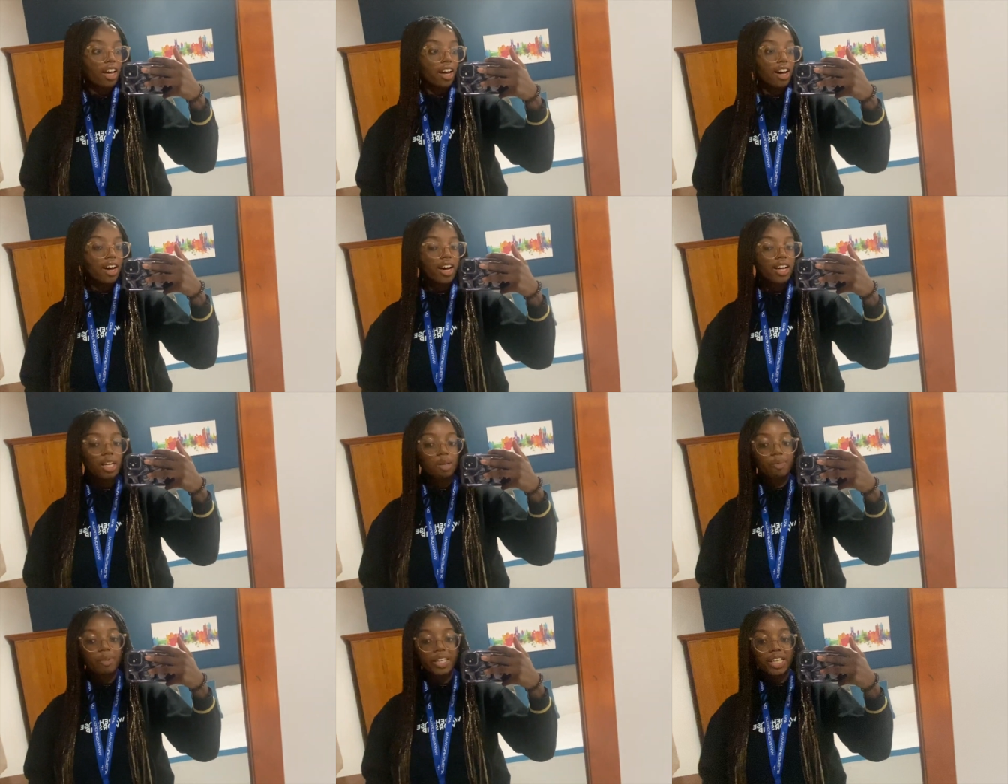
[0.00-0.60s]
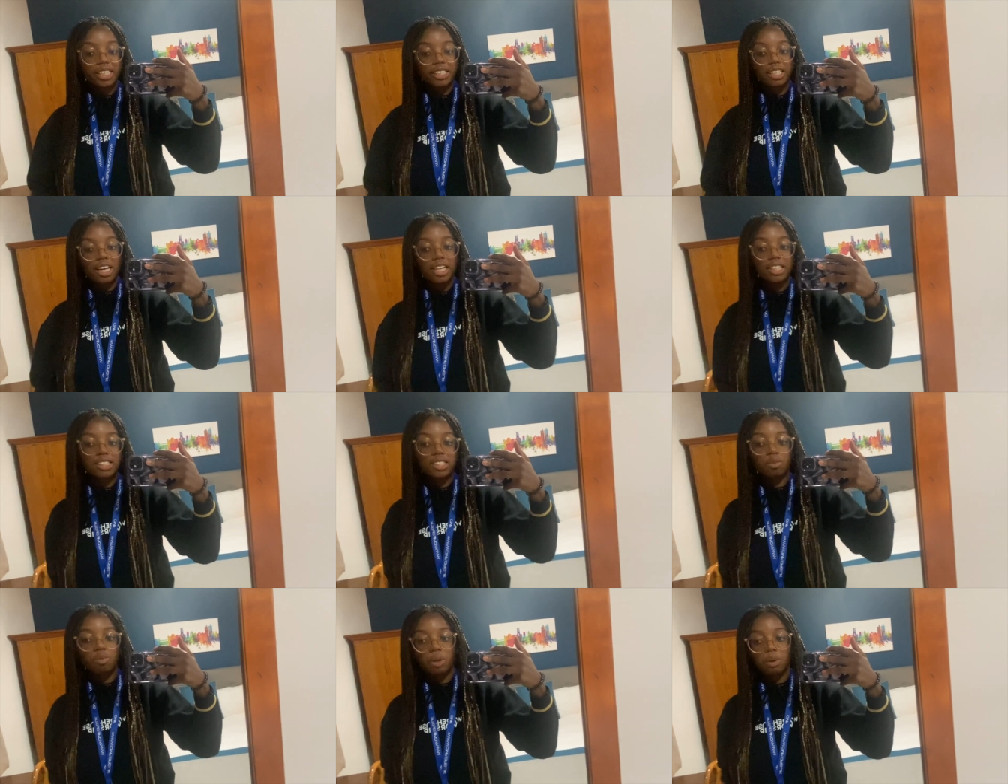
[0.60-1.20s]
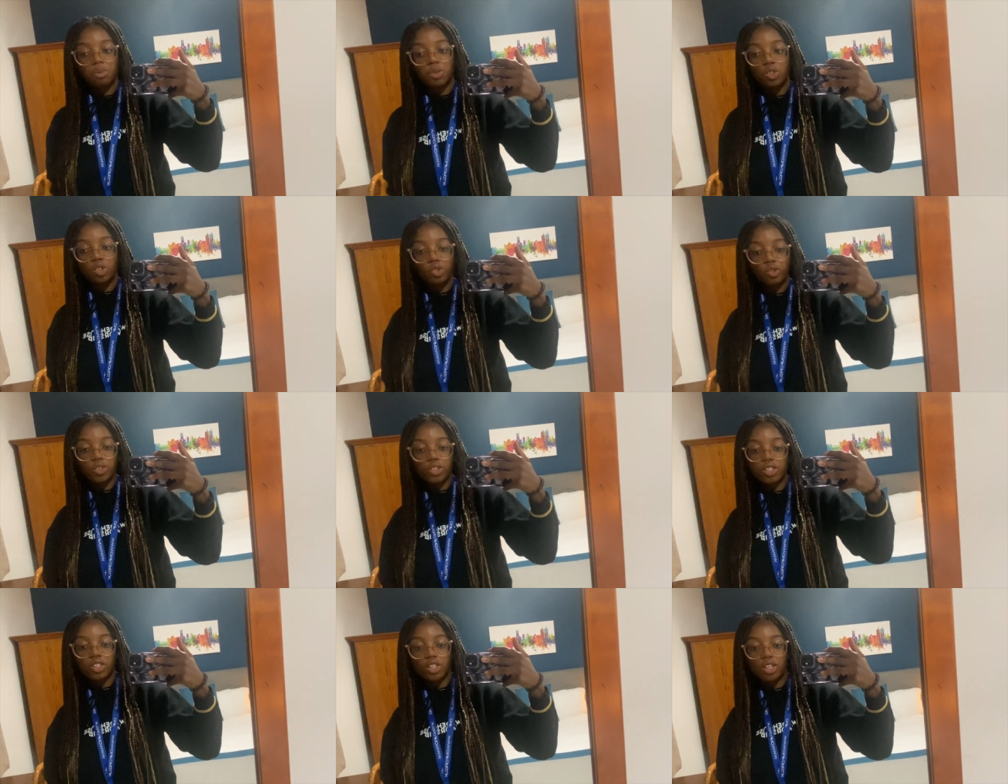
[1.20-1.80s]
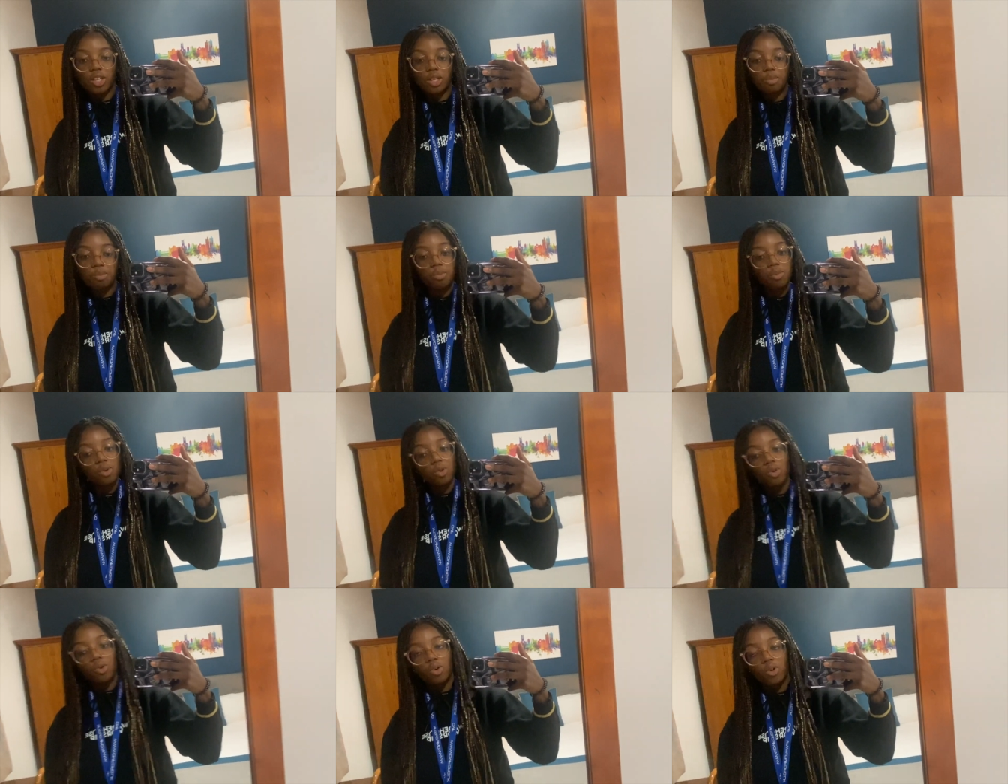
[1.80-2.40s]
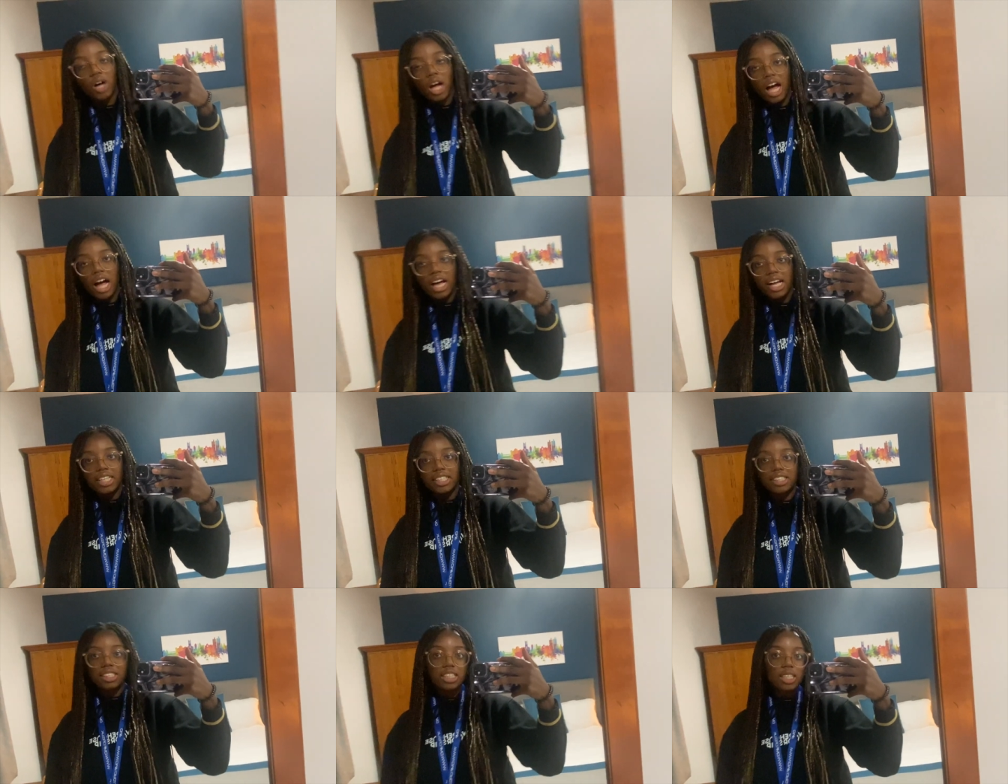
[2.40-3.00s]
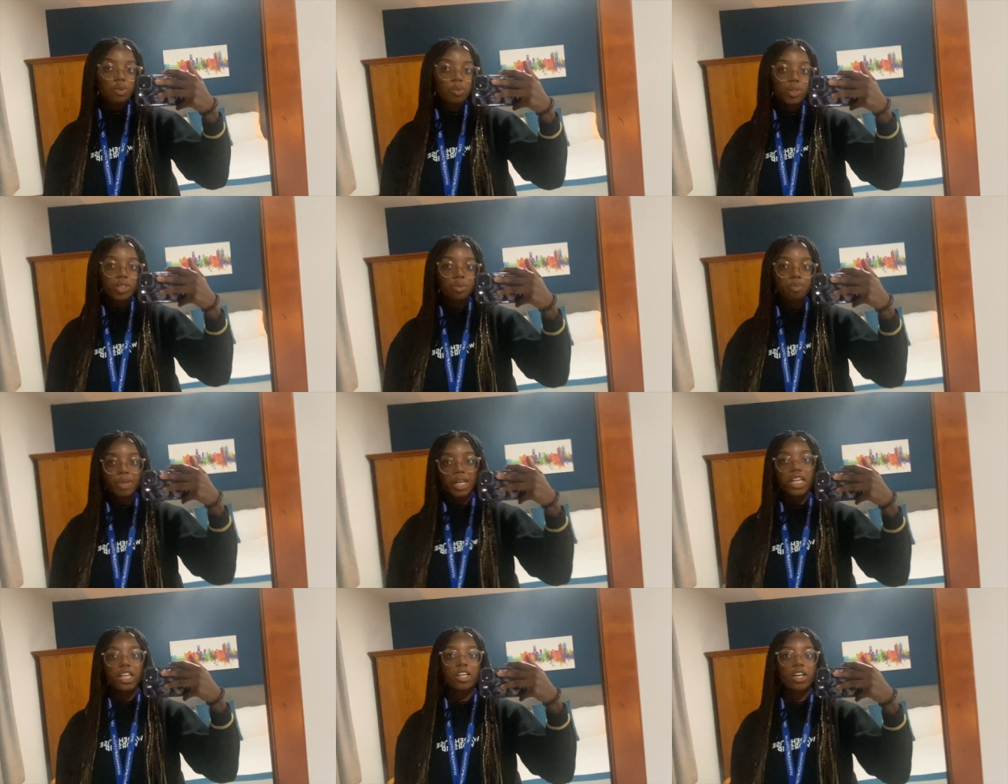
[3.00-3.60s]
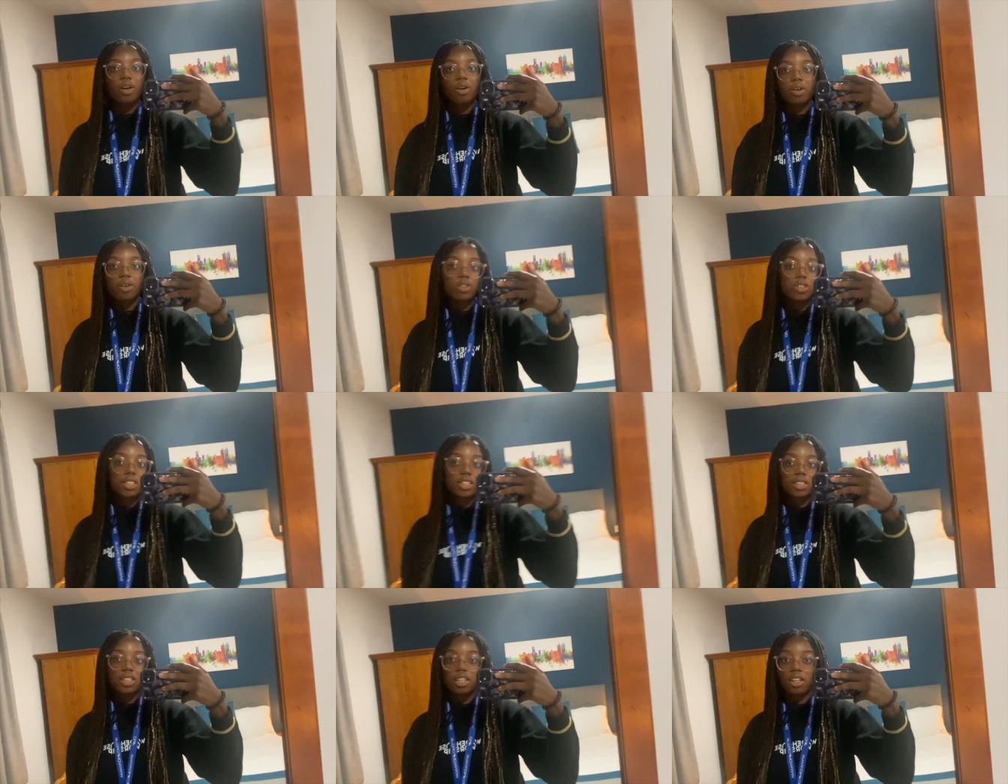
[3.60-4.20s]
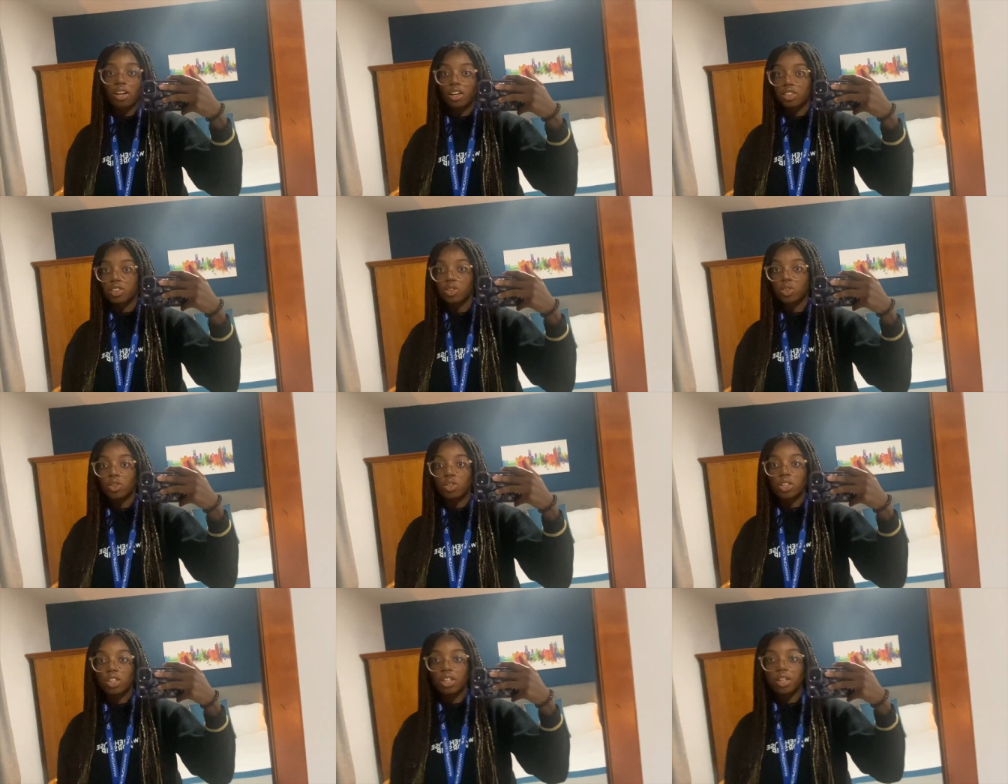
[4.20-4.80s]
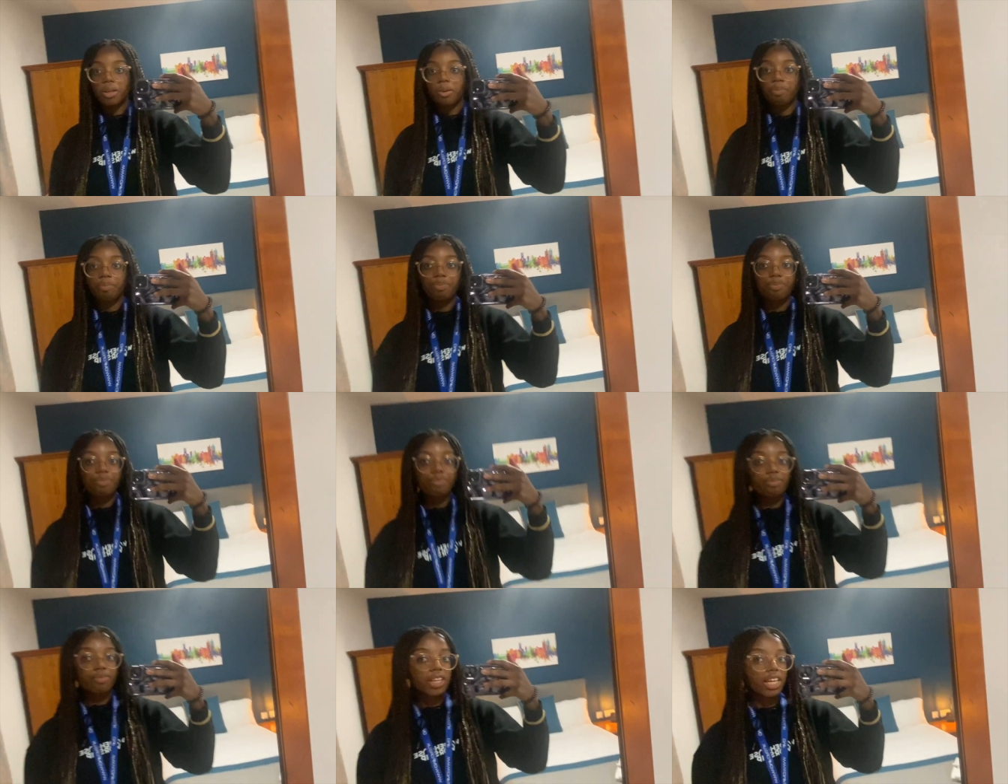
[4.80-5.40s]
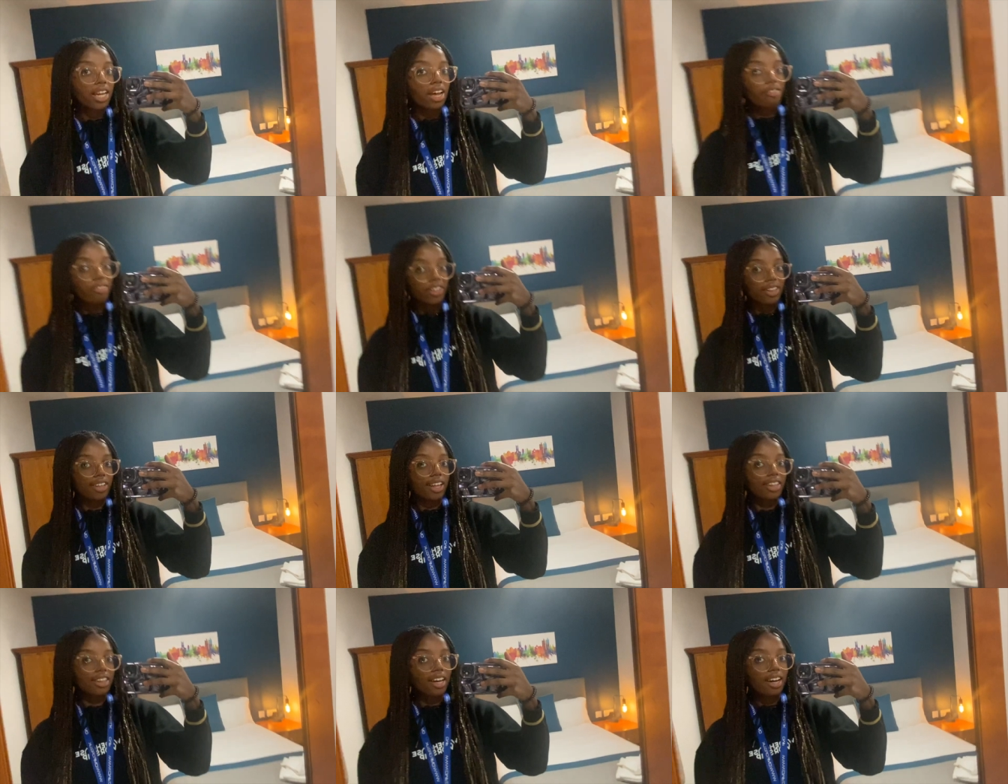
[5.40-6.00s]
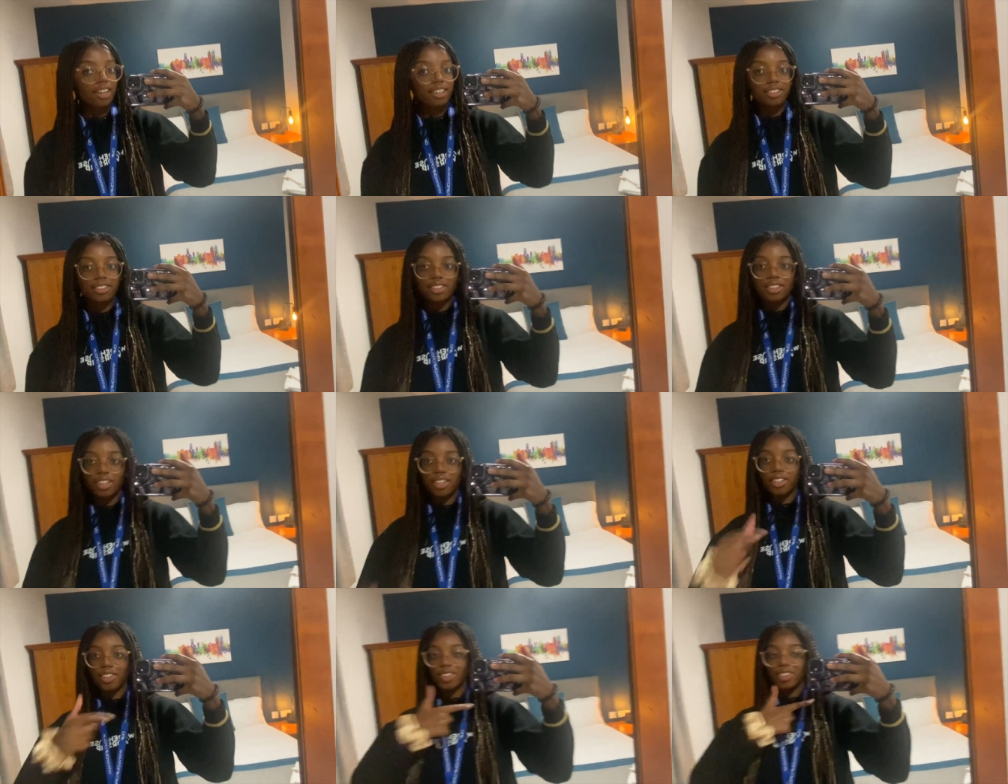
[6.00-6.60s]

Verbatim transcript: and i'm really excited to be able to talk to them more see what's been going on since i last saw them everything like that so